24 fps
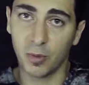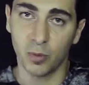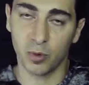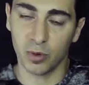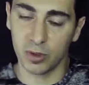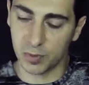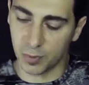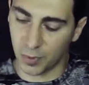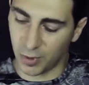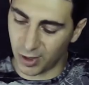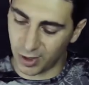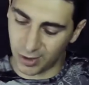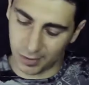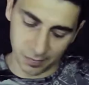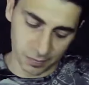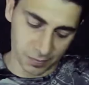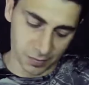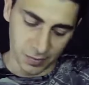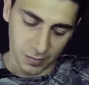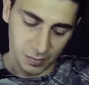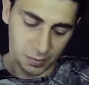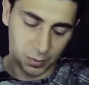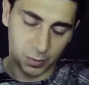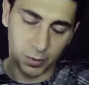most part,
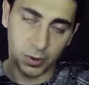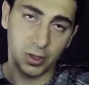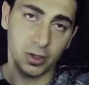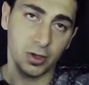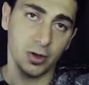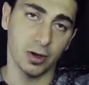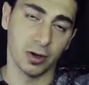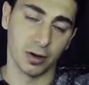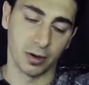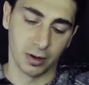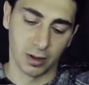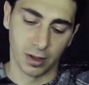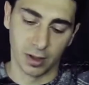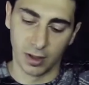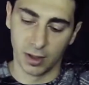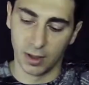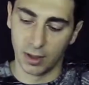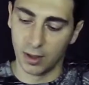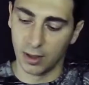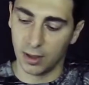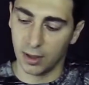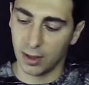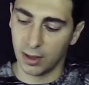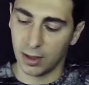pretty good.
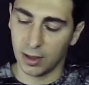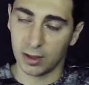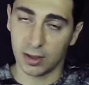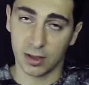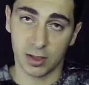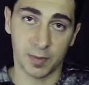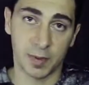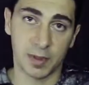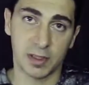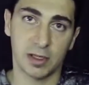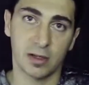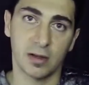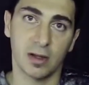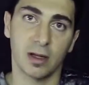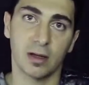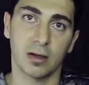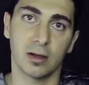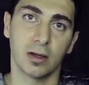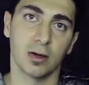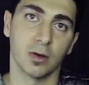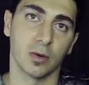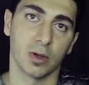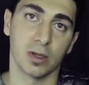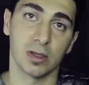And especially that,
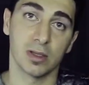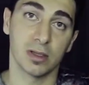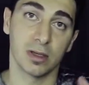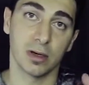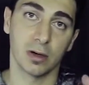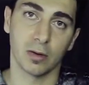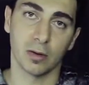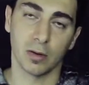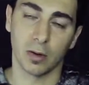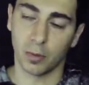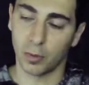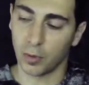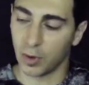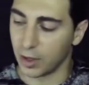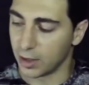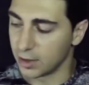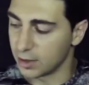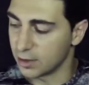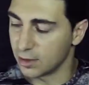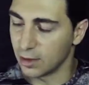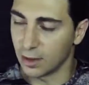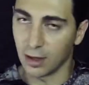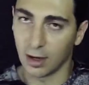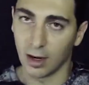considering the
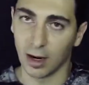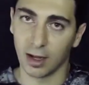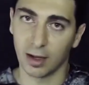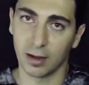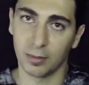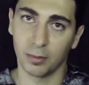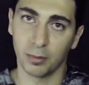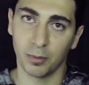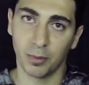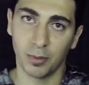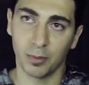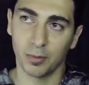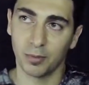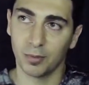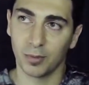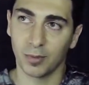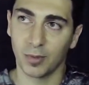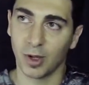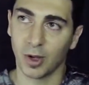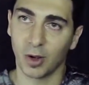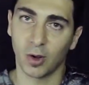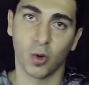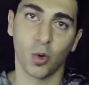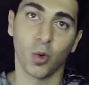price, they're like
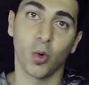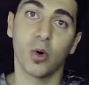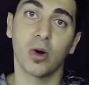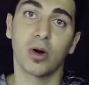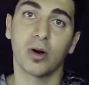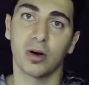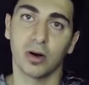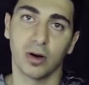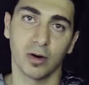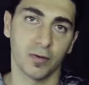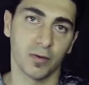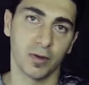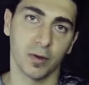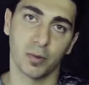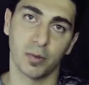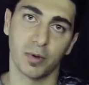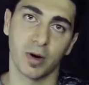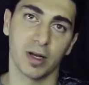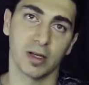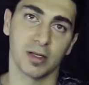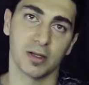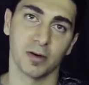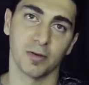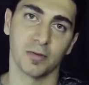a quarter of the
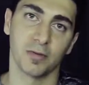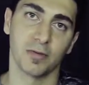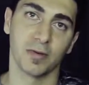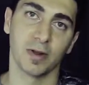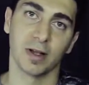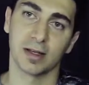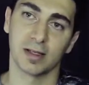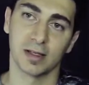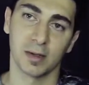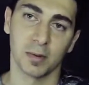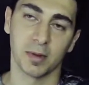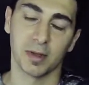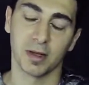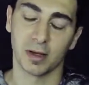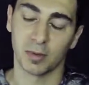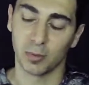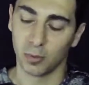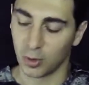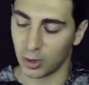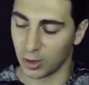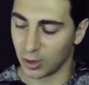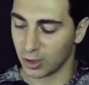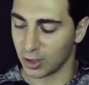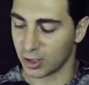price of like some of the
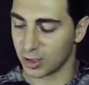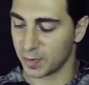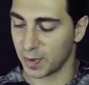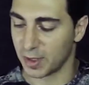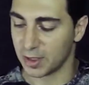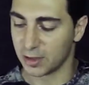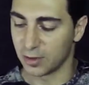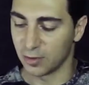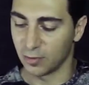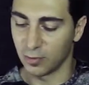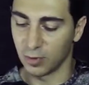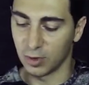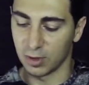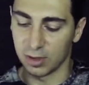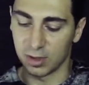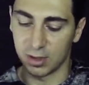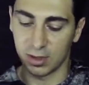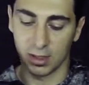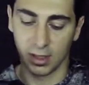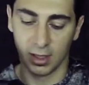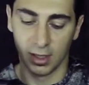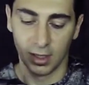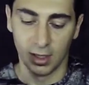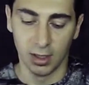more expensive
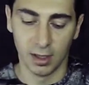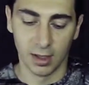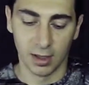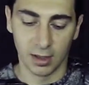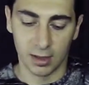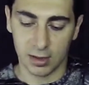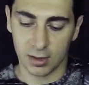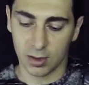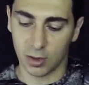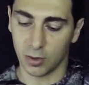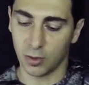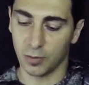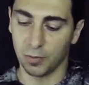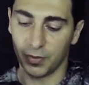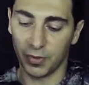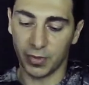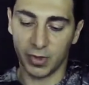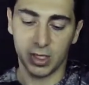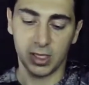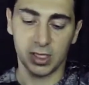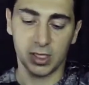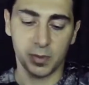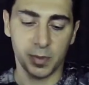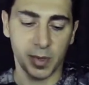ones. So
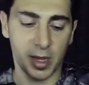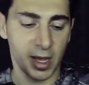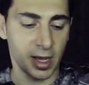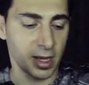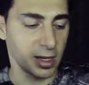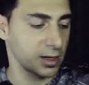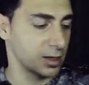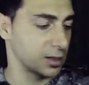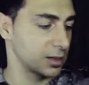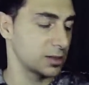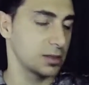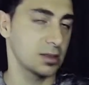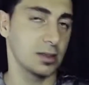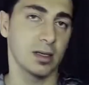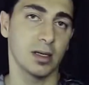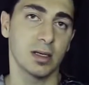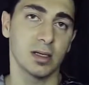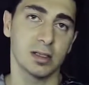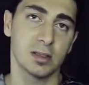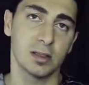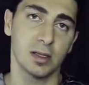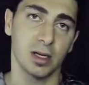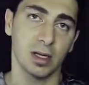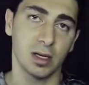this bag
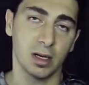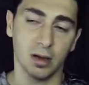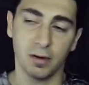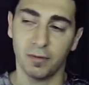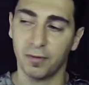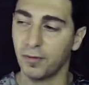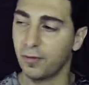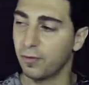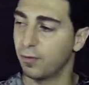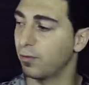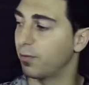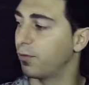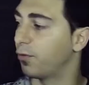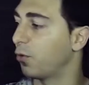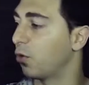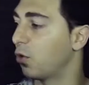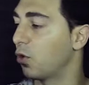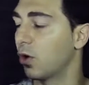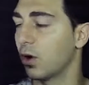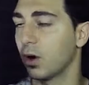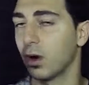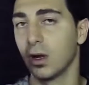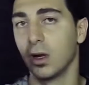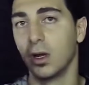is enough
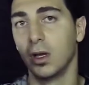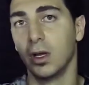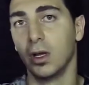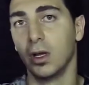for